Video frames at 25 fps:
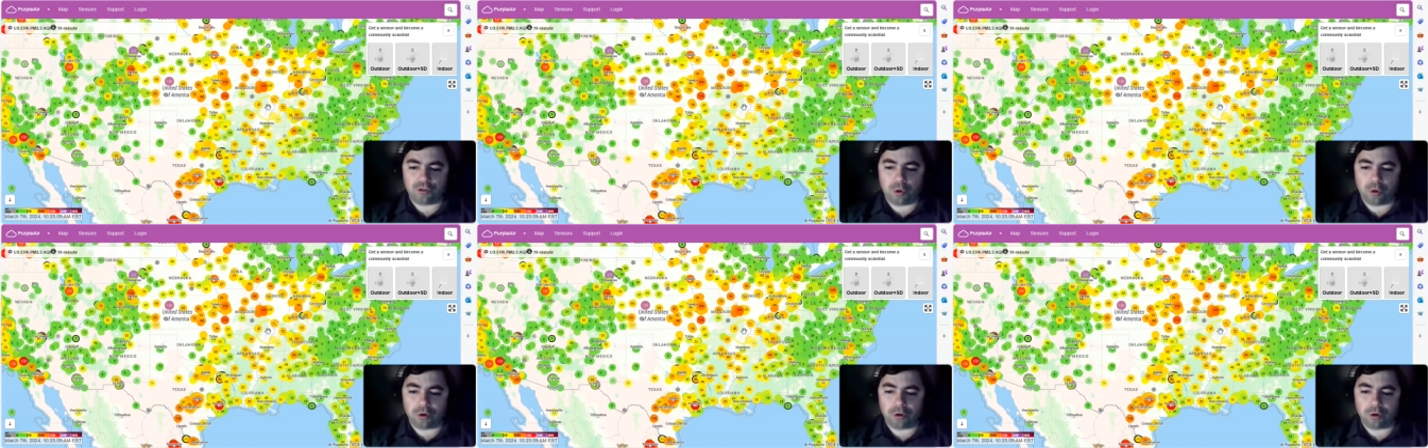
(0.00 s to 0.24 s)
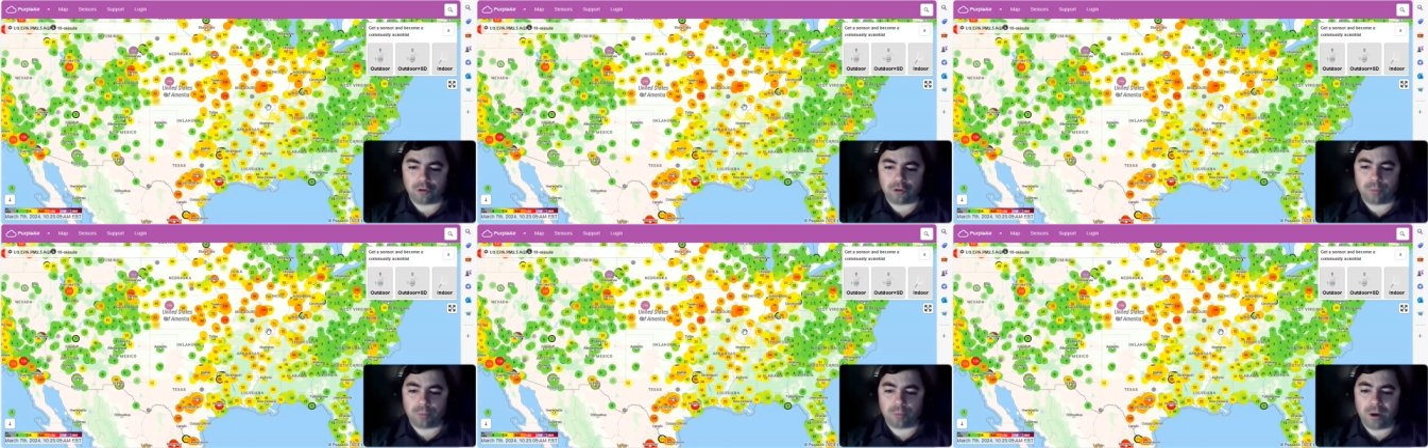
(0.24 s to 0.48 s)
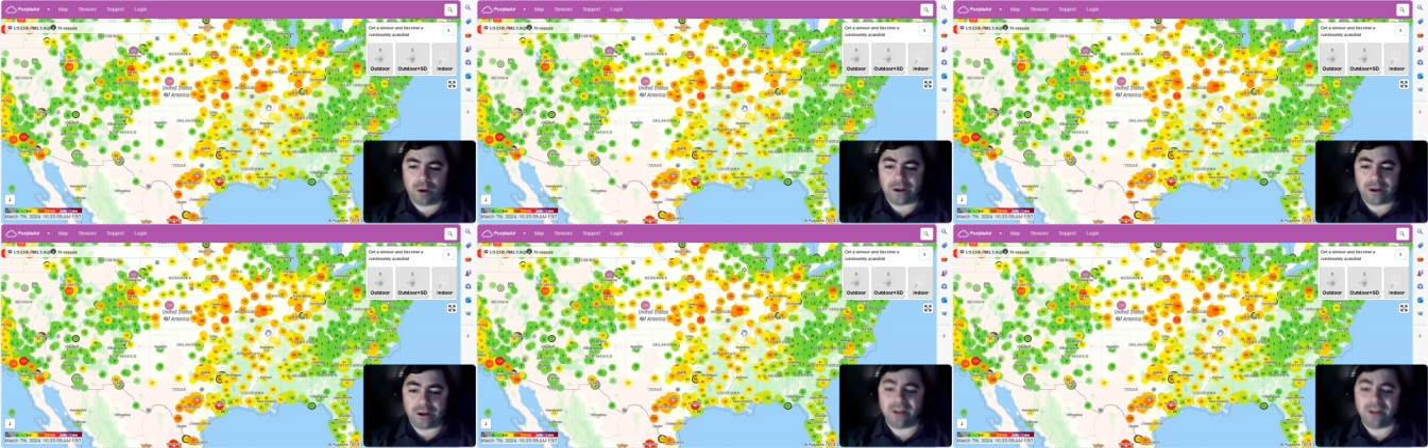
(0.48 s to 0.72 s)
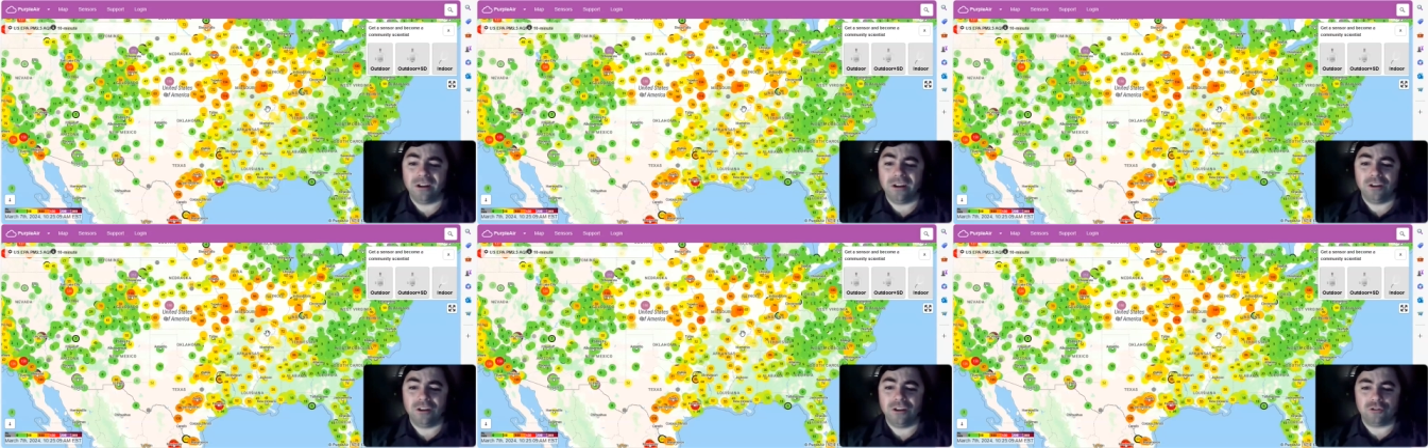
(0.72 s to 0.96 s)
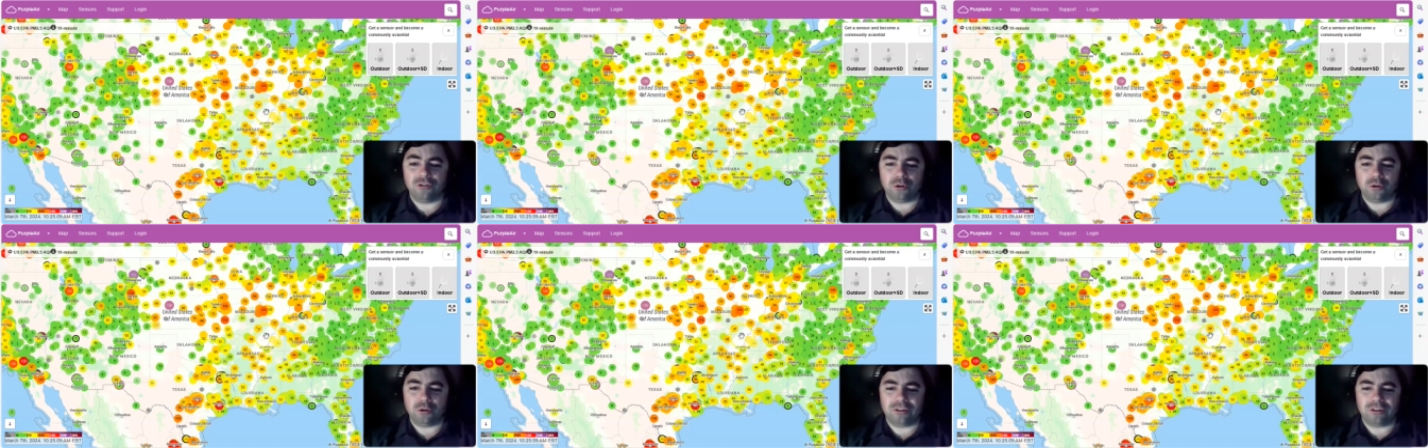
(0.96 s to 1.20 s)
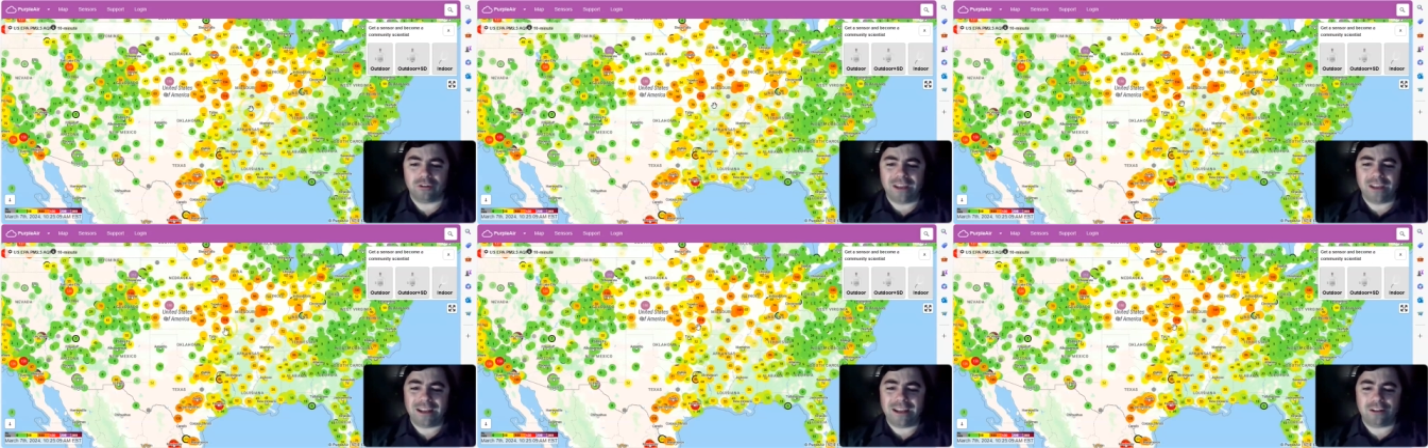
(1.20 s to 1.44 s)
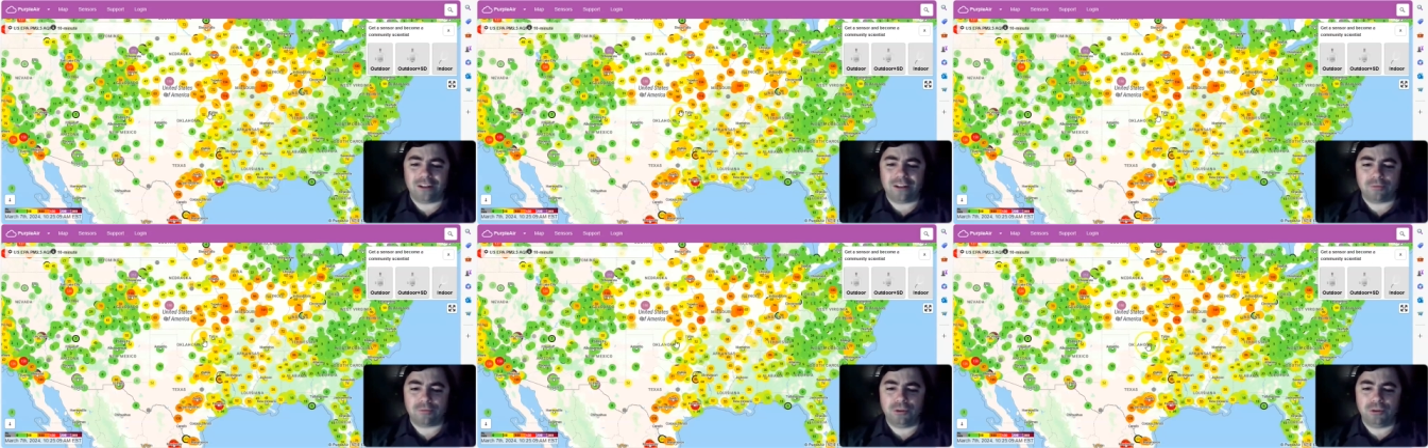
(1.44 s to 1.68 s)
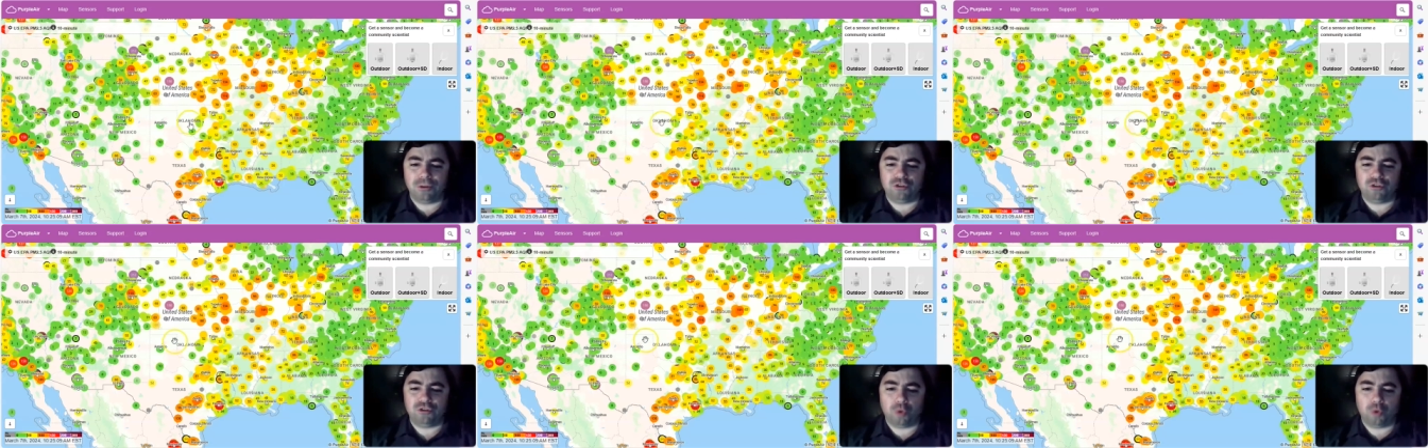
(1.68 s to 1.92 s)
going to spread. So today it's
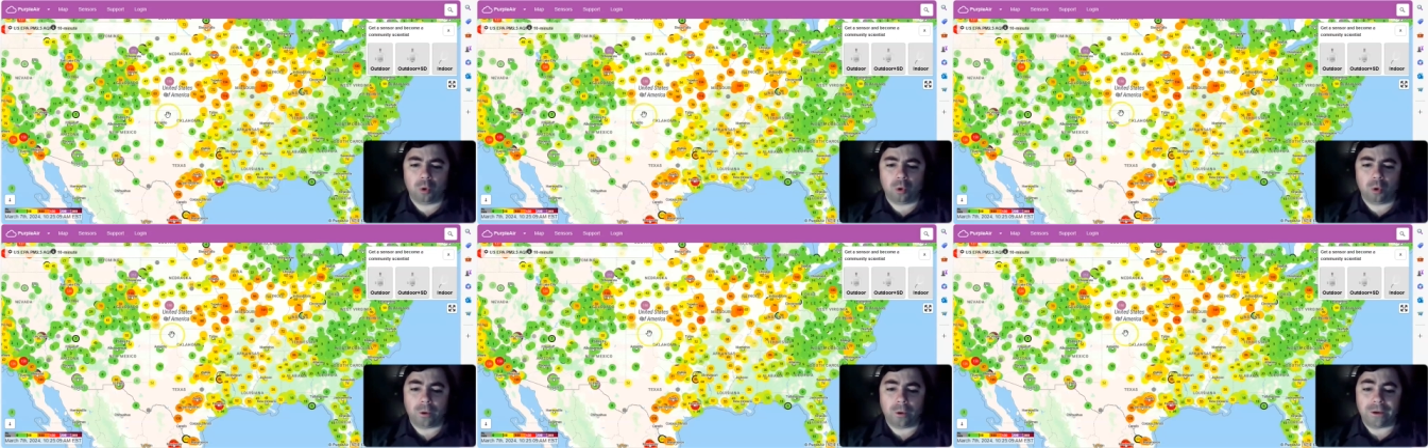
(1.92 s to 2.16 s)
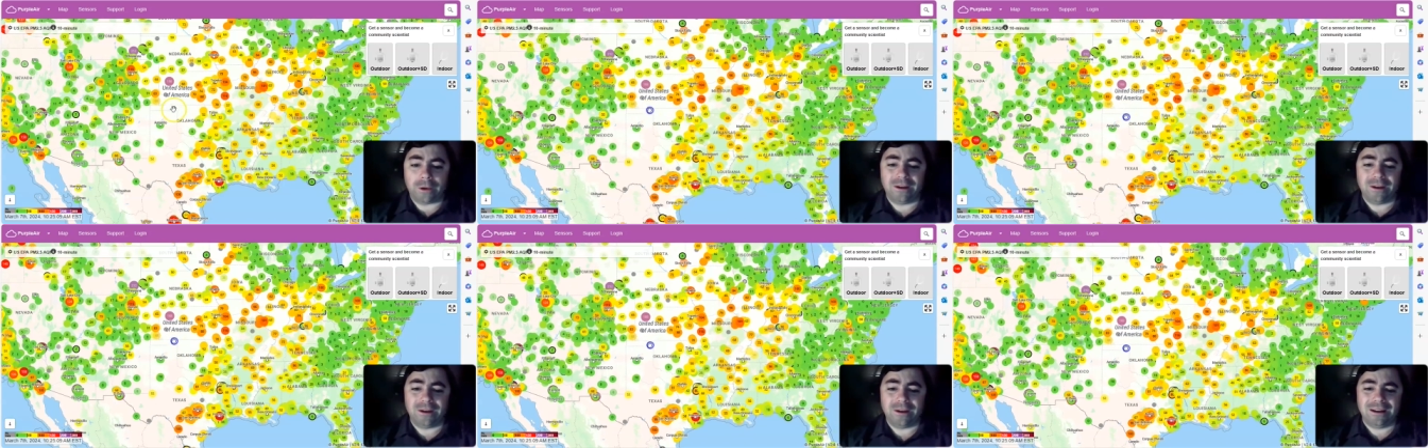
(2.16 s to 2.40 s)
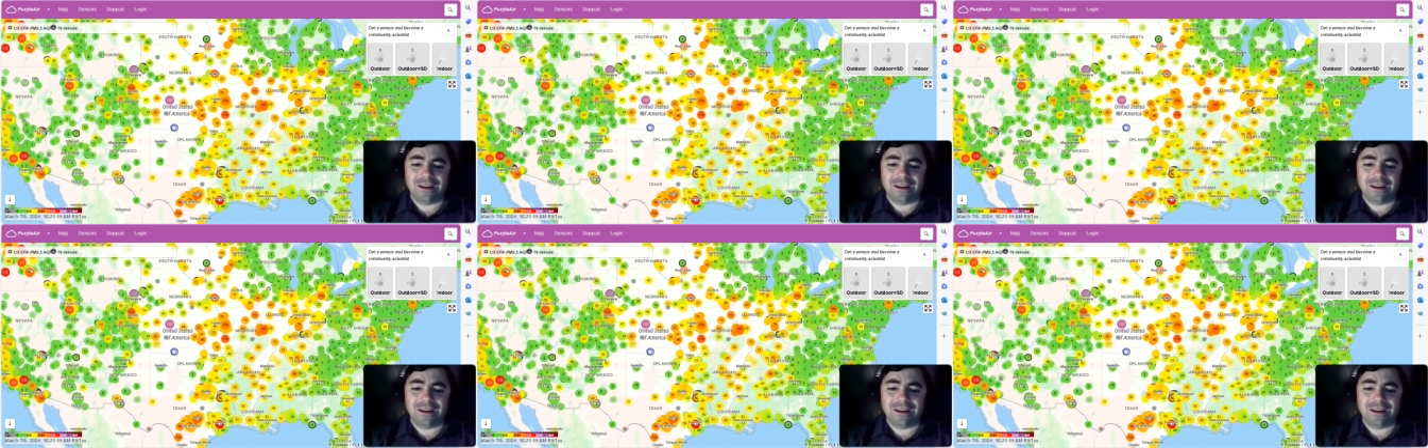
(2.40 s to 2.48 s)
Missouri,